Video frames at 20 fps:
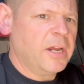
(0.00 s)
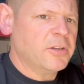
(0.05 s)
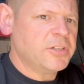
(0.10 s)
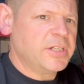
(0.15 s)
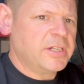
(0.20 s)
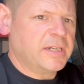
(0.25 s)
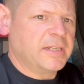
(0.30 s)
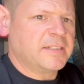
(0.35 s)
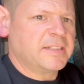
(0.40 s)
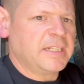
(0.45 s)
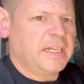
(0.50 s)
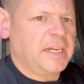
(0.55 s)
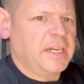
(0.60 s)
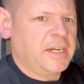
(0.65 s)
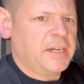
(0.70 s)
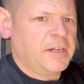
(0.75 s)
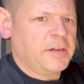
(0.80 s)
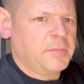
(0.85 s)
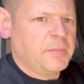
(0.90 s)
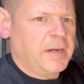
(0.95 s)
as you can
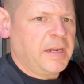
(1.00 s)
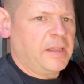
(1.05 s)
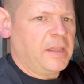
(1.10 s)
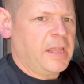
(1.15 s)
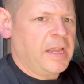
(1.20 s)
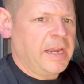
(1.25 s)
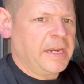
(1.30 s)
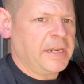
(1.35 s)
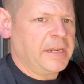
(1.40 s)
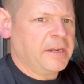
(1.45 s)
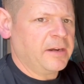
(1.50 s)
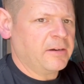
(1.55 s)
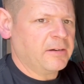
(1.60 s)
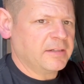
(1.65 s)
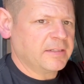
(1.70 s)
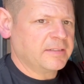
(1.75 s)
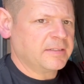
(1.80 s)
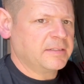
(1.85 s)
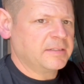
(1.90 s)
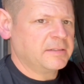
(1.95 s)
see, my line here
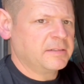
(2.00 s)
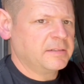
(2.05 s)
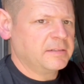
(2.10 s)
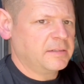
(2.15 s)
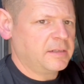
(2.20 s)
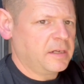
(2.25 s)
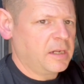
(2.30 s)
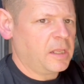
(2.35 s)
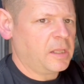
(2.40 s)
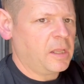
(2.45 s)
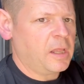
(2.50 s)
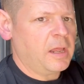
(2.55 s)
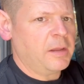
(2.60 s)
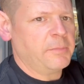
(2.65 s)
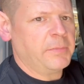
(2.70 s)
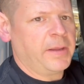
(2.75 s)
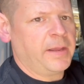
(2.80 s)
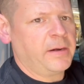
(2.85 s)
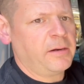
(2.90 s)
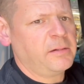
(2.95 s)
is a
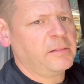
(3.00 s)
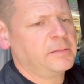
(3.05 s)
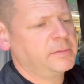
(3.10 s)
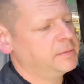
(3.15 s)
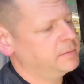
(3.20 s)
lot better.